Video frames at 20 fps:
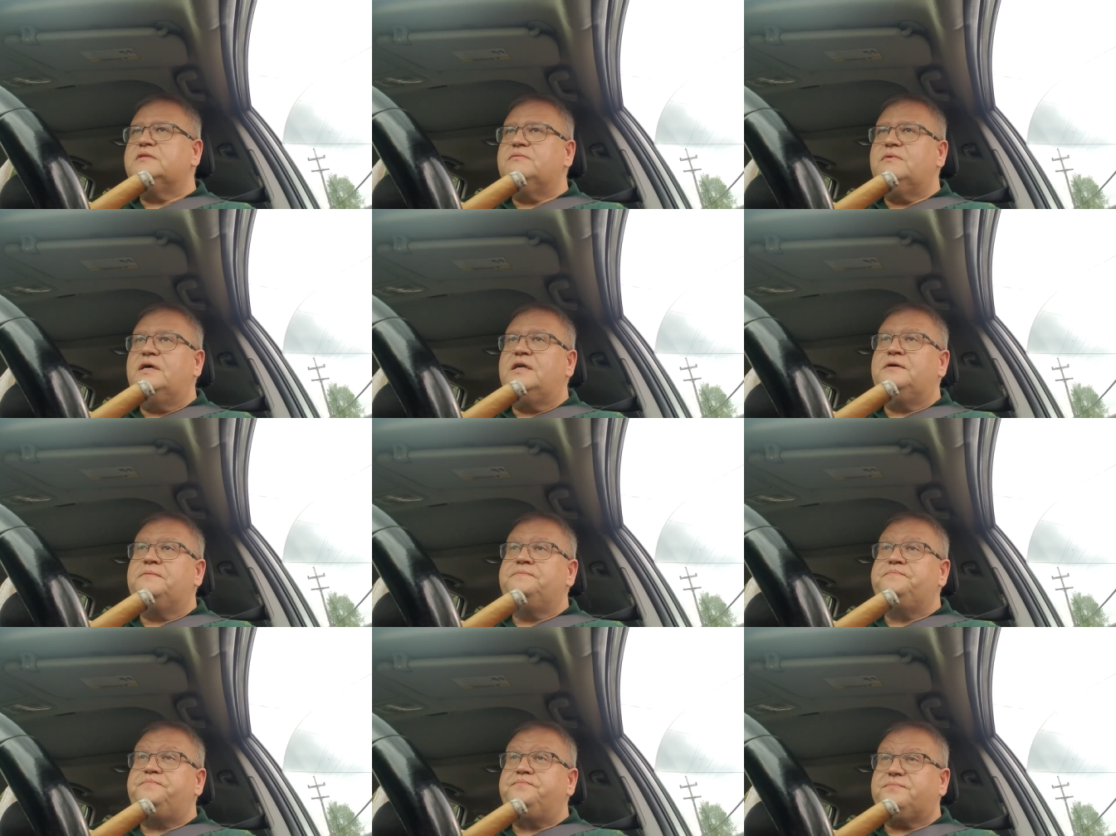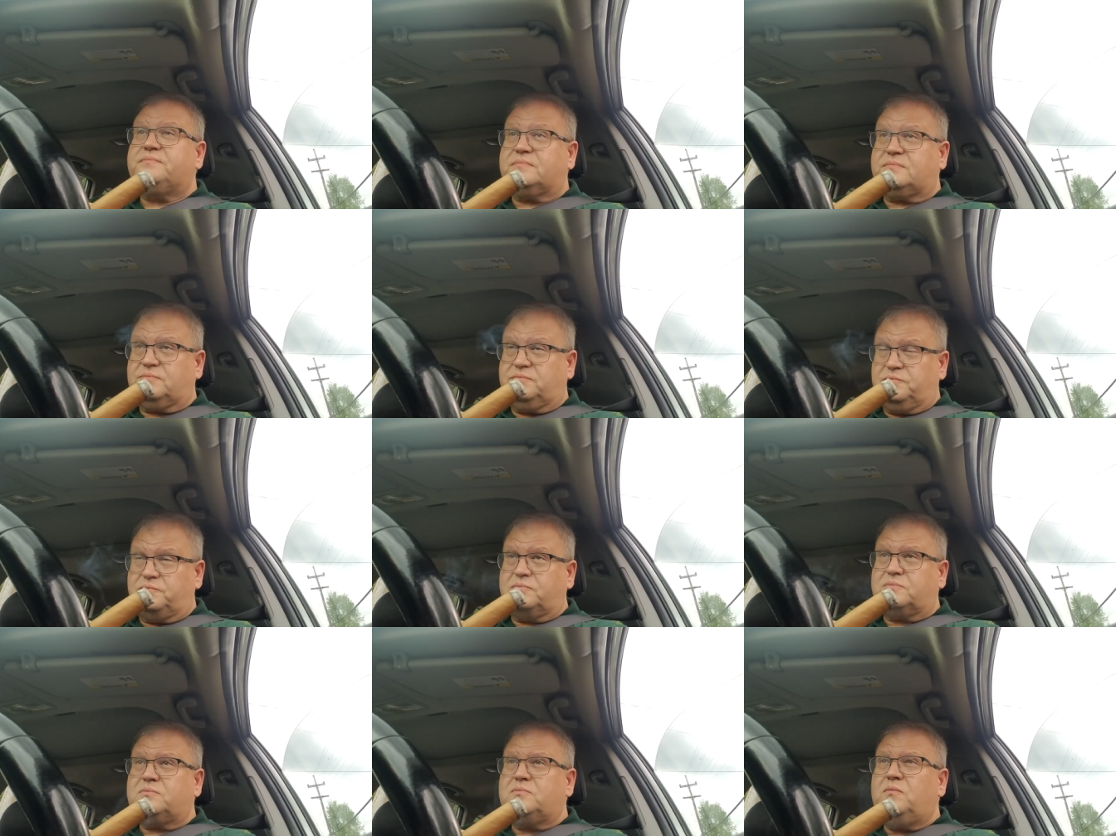Well,
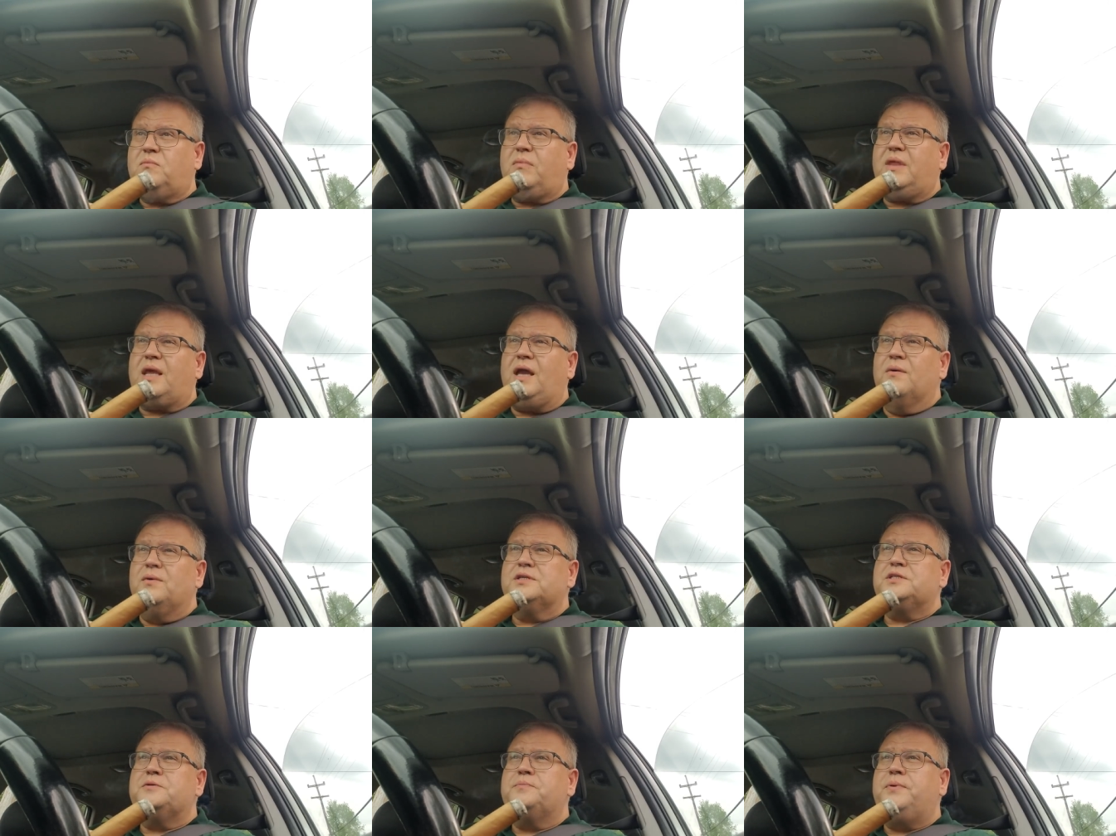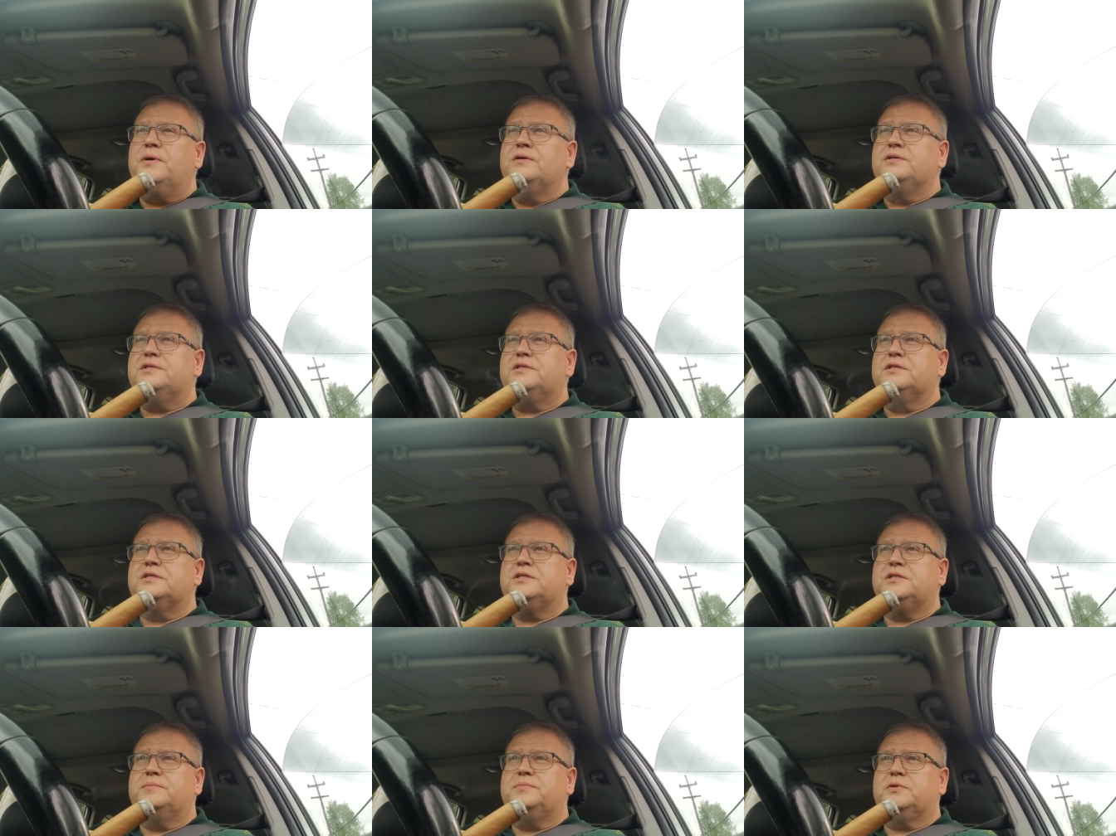I was supposed to
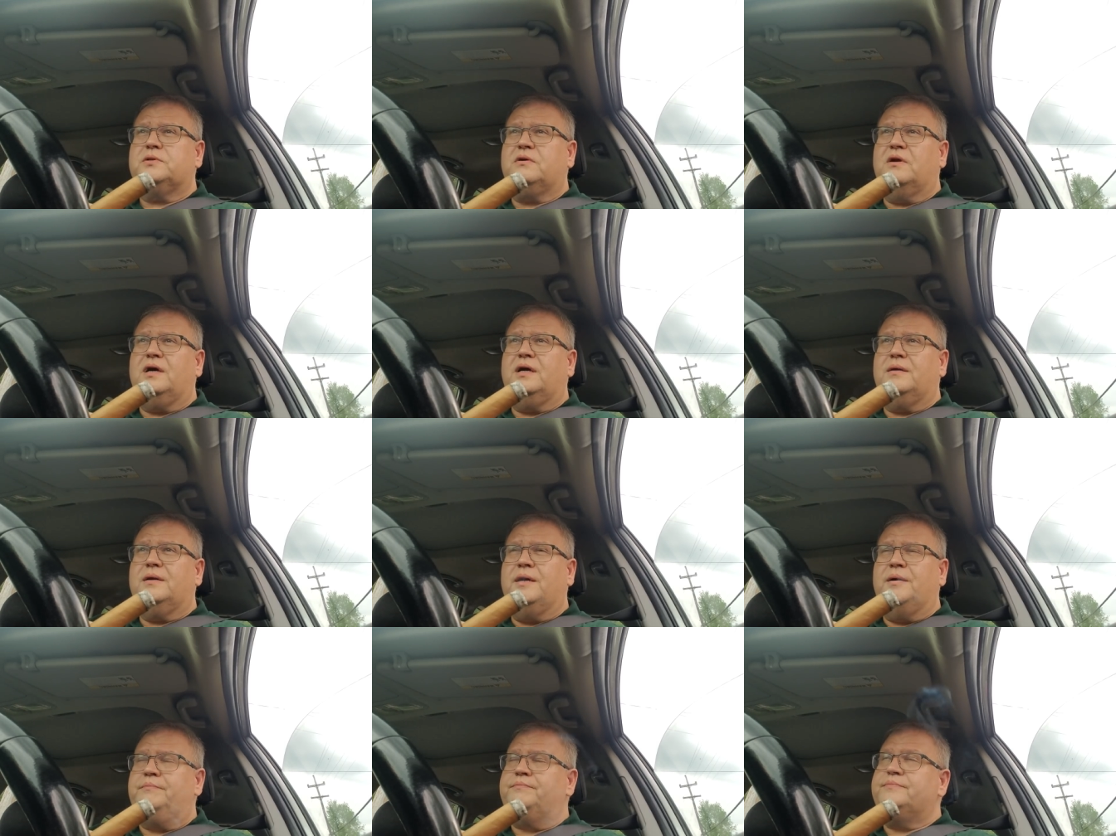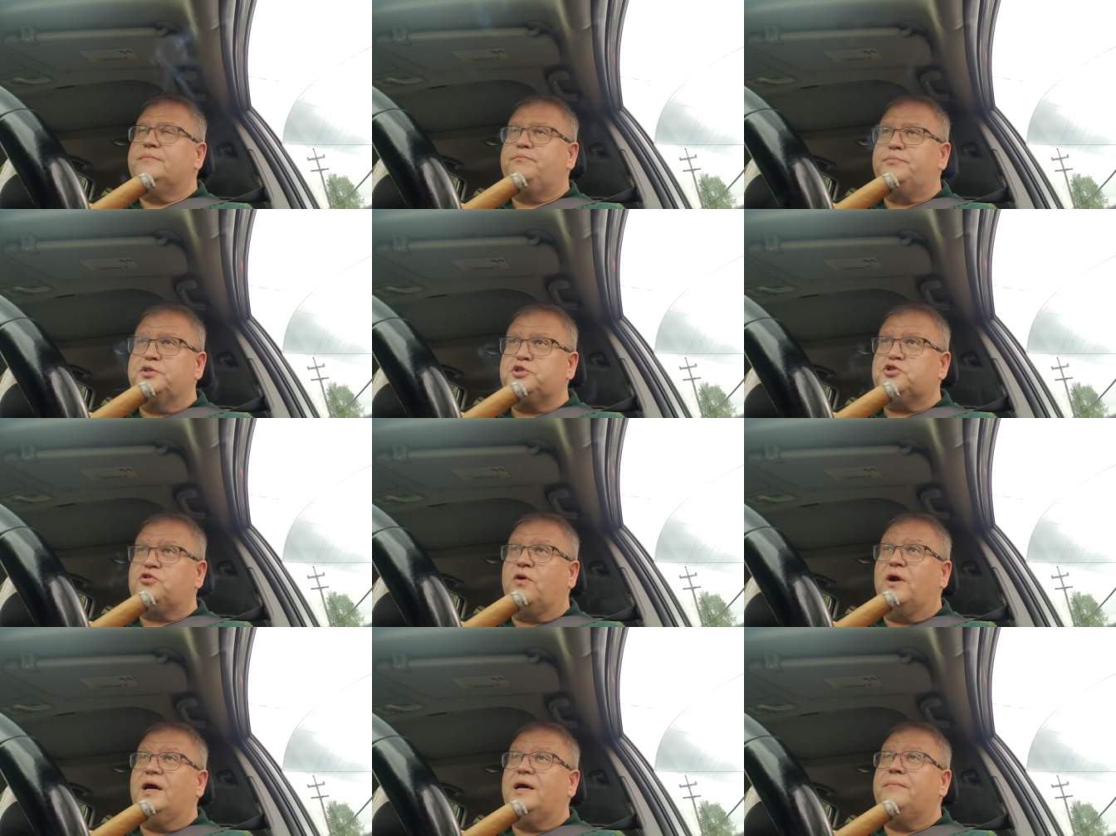subscribe, uh,
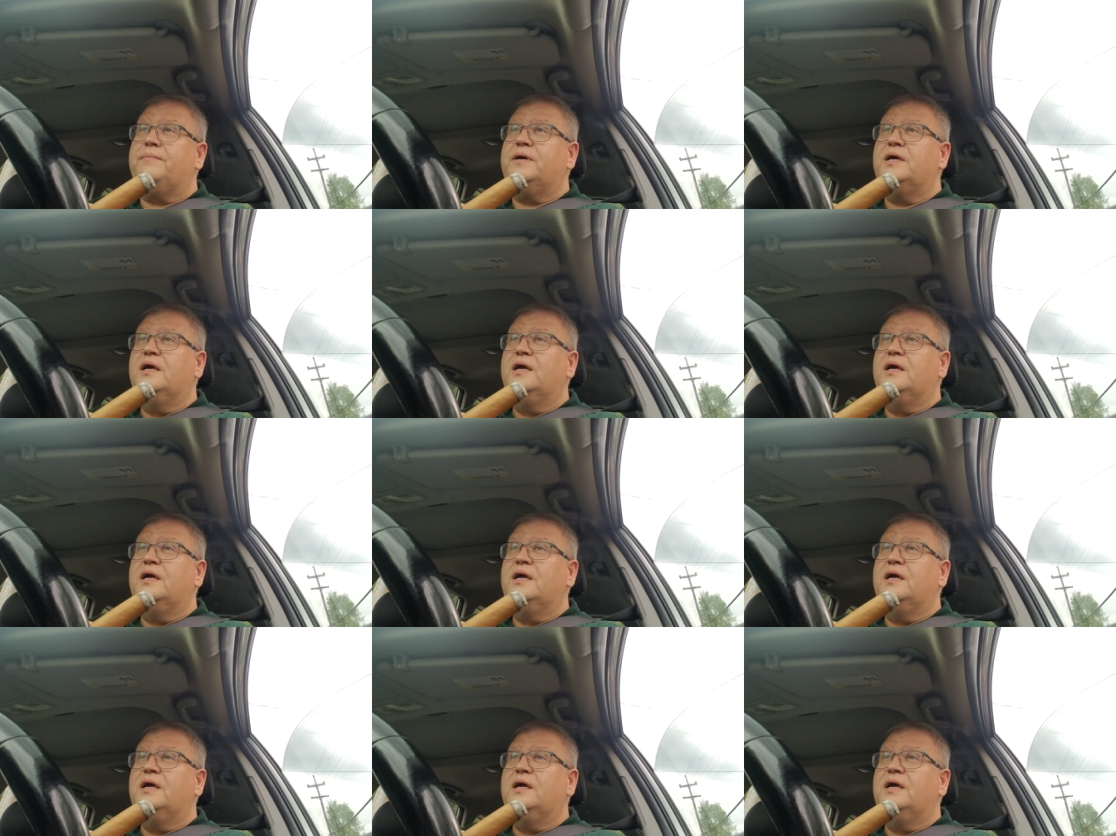prescribe